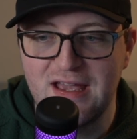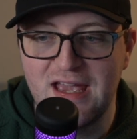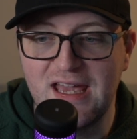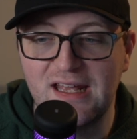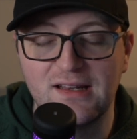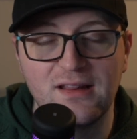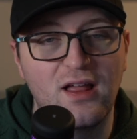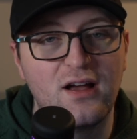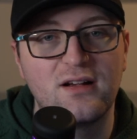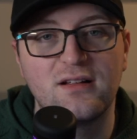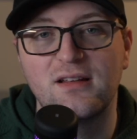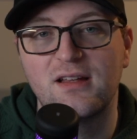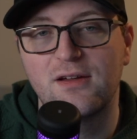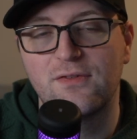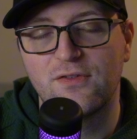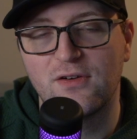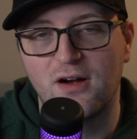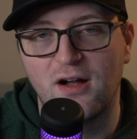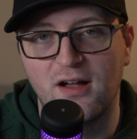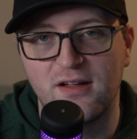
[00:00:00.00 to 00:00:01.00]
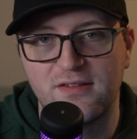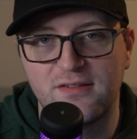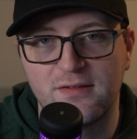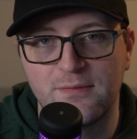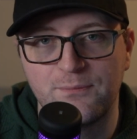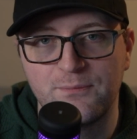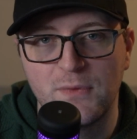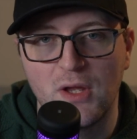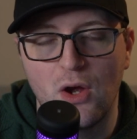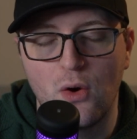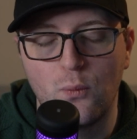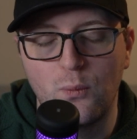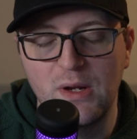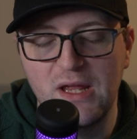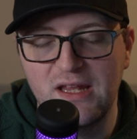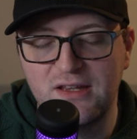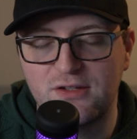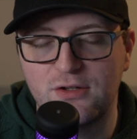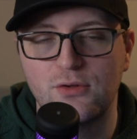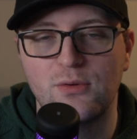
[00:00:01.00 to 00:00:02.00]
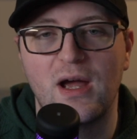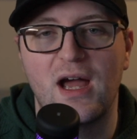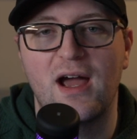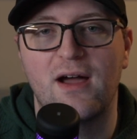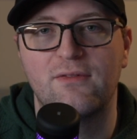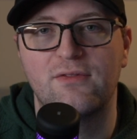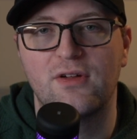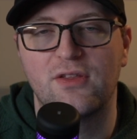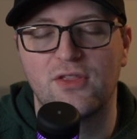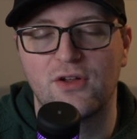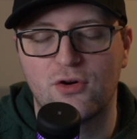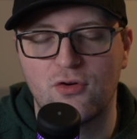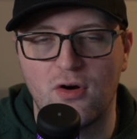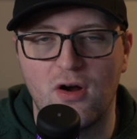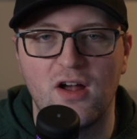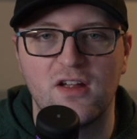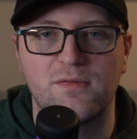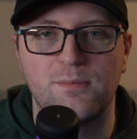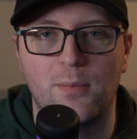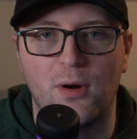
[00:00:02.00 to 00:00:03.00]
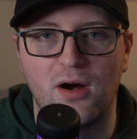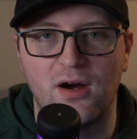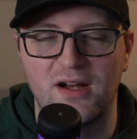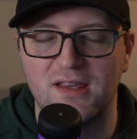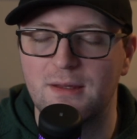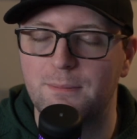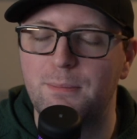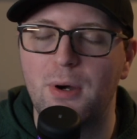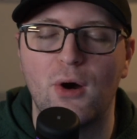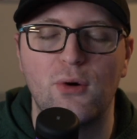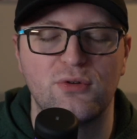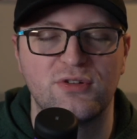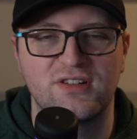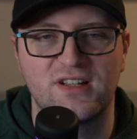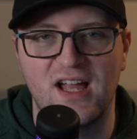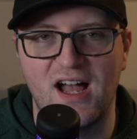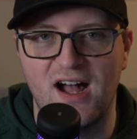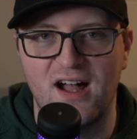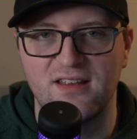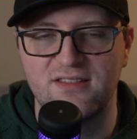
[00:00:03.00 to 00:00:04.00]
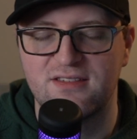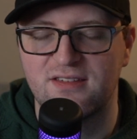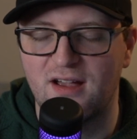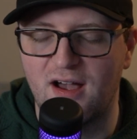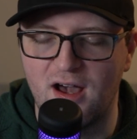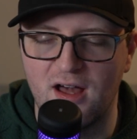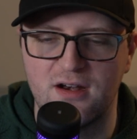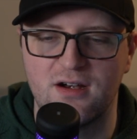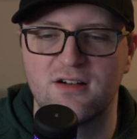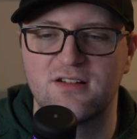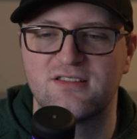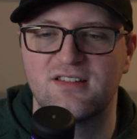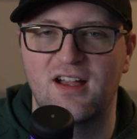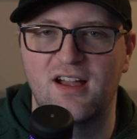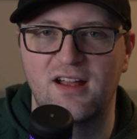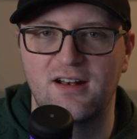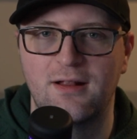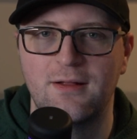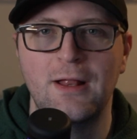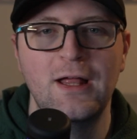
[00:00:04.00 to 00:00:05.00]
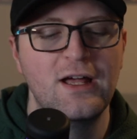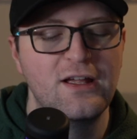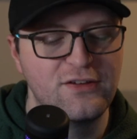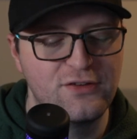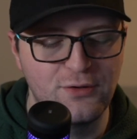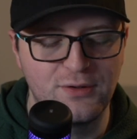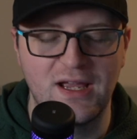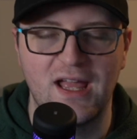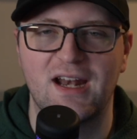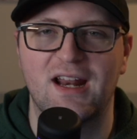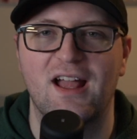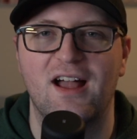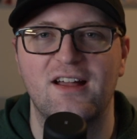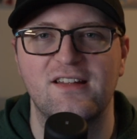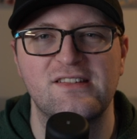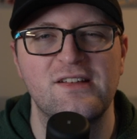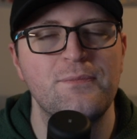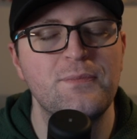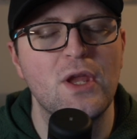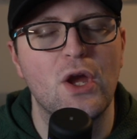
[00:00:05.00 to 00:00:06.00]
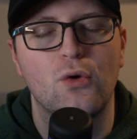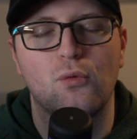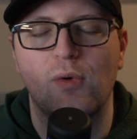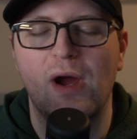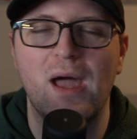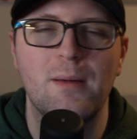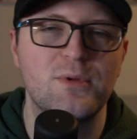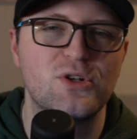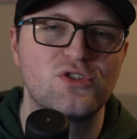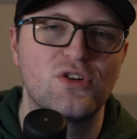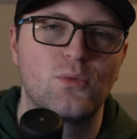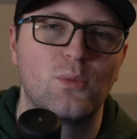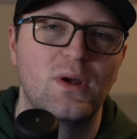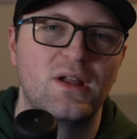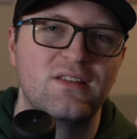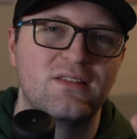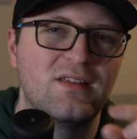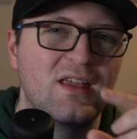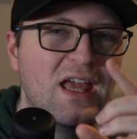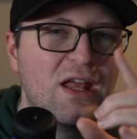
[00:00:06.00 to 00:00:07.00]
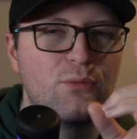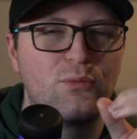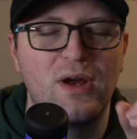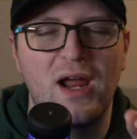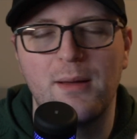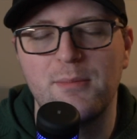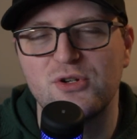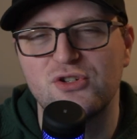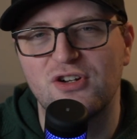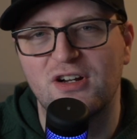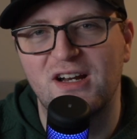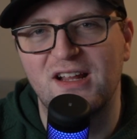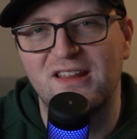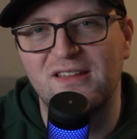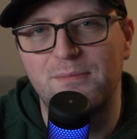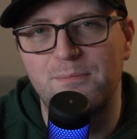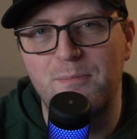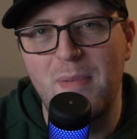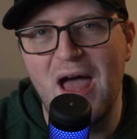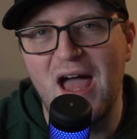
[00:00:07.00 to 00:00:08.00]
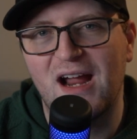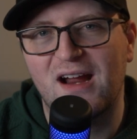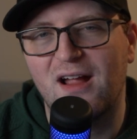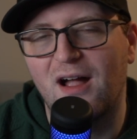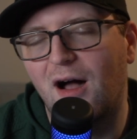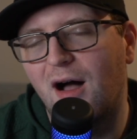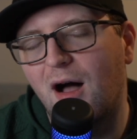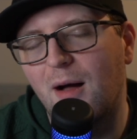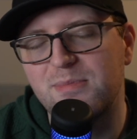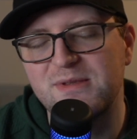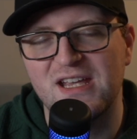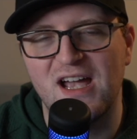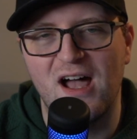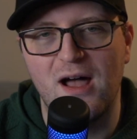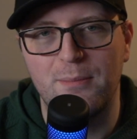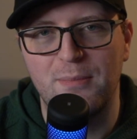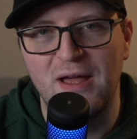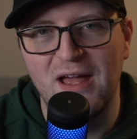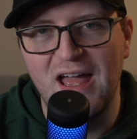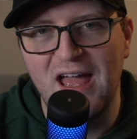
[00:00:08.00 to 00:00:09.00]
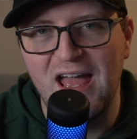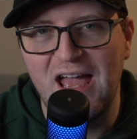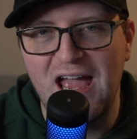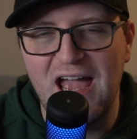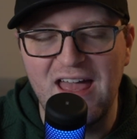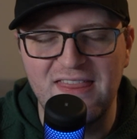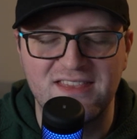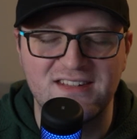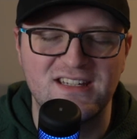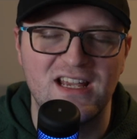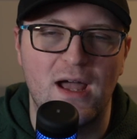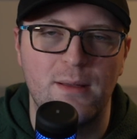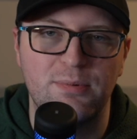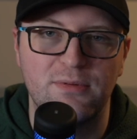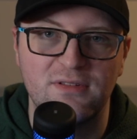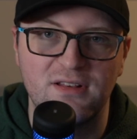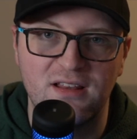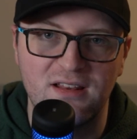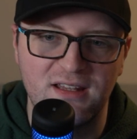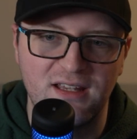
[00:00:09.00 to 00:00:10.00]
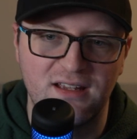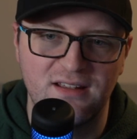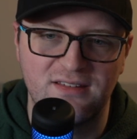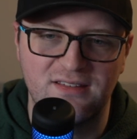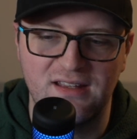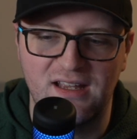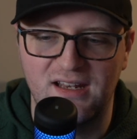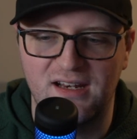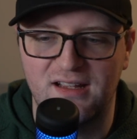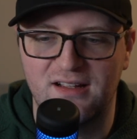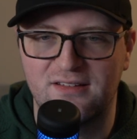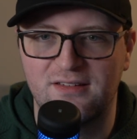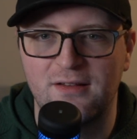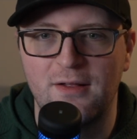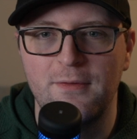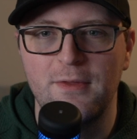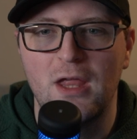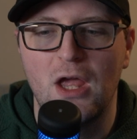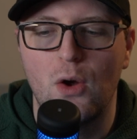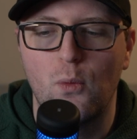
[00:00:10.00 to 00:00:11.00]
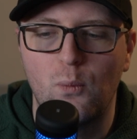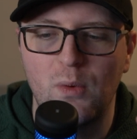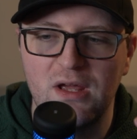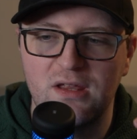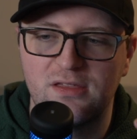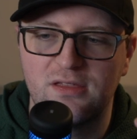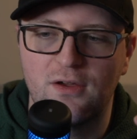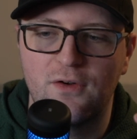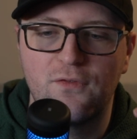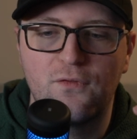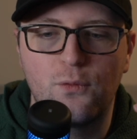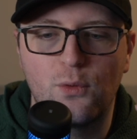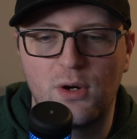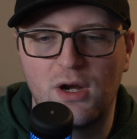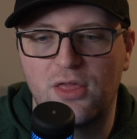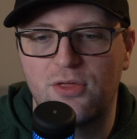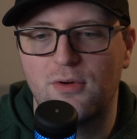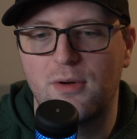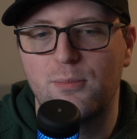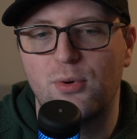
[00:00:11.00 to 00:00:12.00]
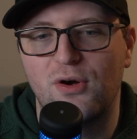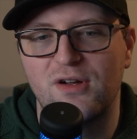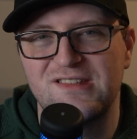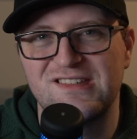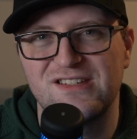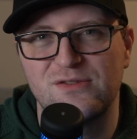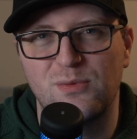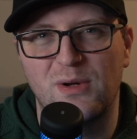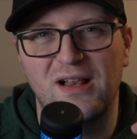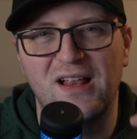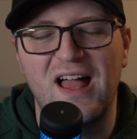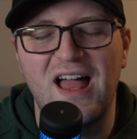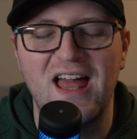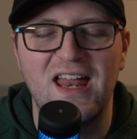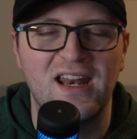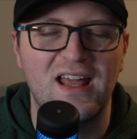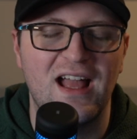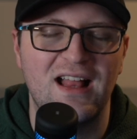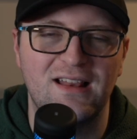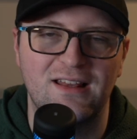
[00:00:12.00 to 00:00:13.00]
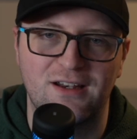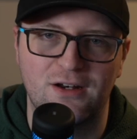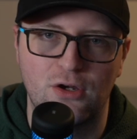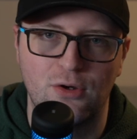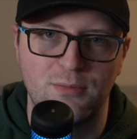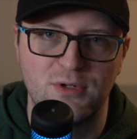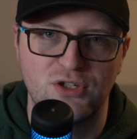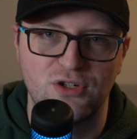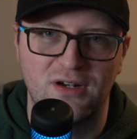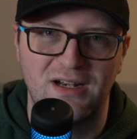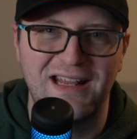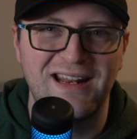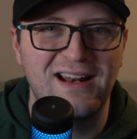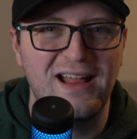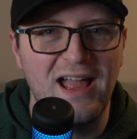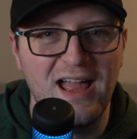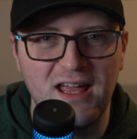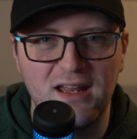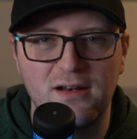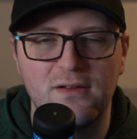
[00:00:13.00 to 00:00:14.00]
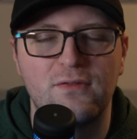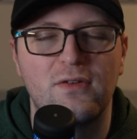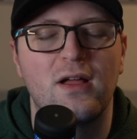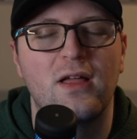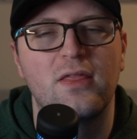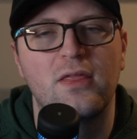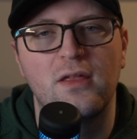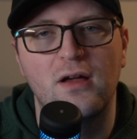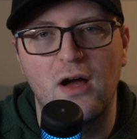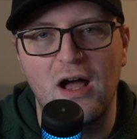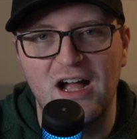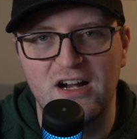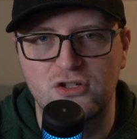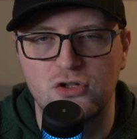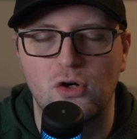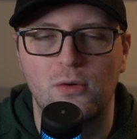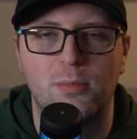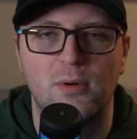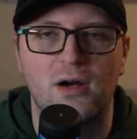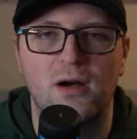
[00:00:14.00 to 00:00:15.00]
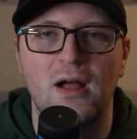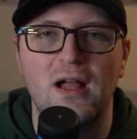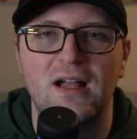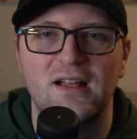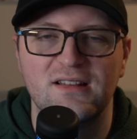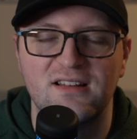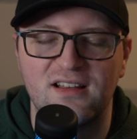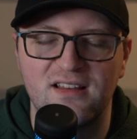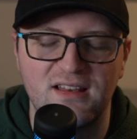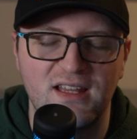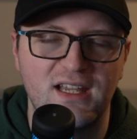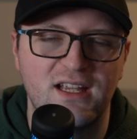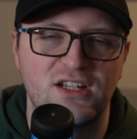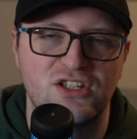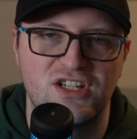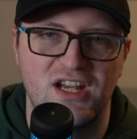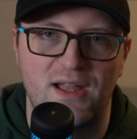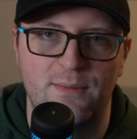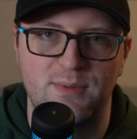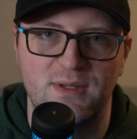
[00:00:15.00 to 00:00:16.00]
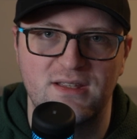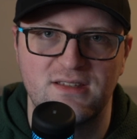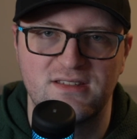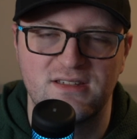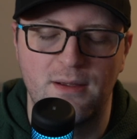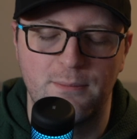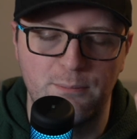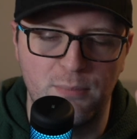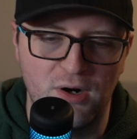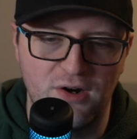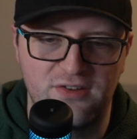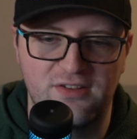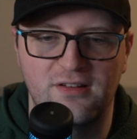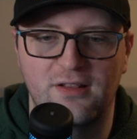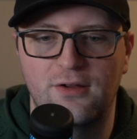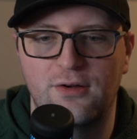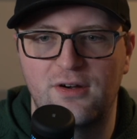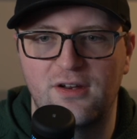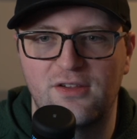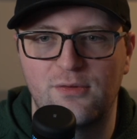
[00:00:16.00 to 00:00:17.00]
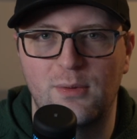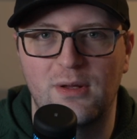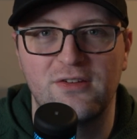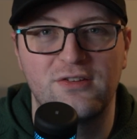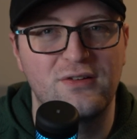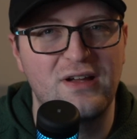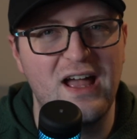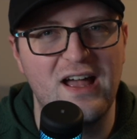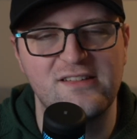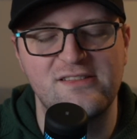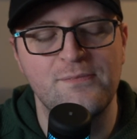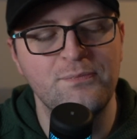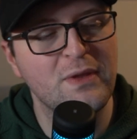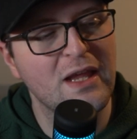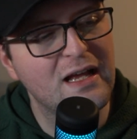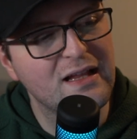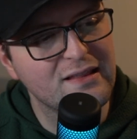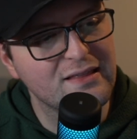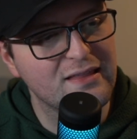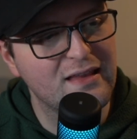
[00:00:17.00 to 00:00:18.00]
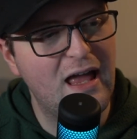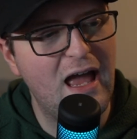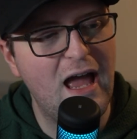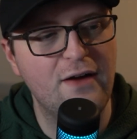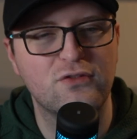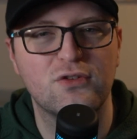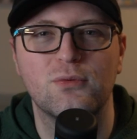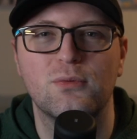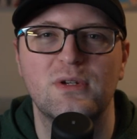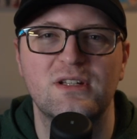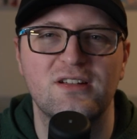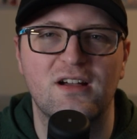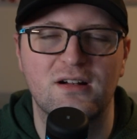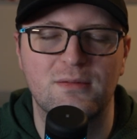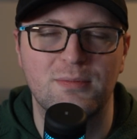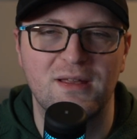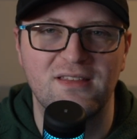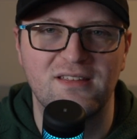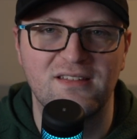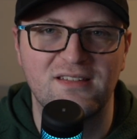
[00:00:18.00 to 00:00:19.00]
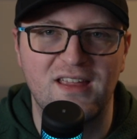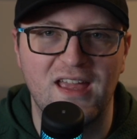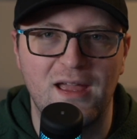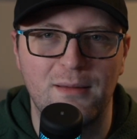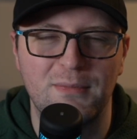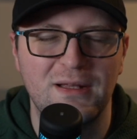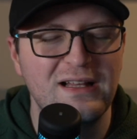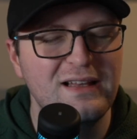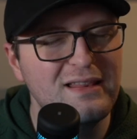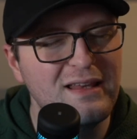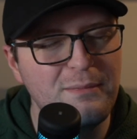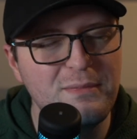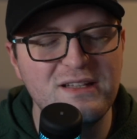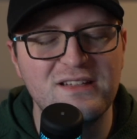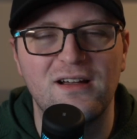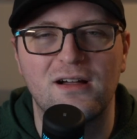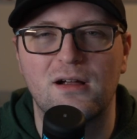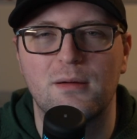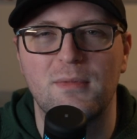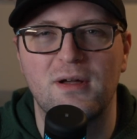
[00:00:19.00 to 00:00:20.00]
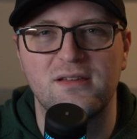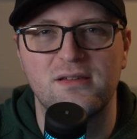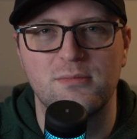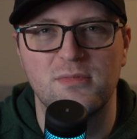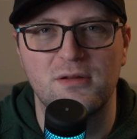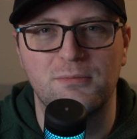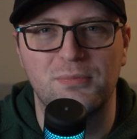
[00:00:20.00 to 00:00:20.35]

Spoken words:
And luckily for us, we do have the crossbar and the post gods on our side. So again, guys, Real Madrid wins, and Real Madrid is back up top at the top of La Liga standings with 43 points as well, ahead of Atletico Madrid and ahead of the October La Liga champions, Barcelona, as well. So guys, after we talked about this game, let me talk about some of the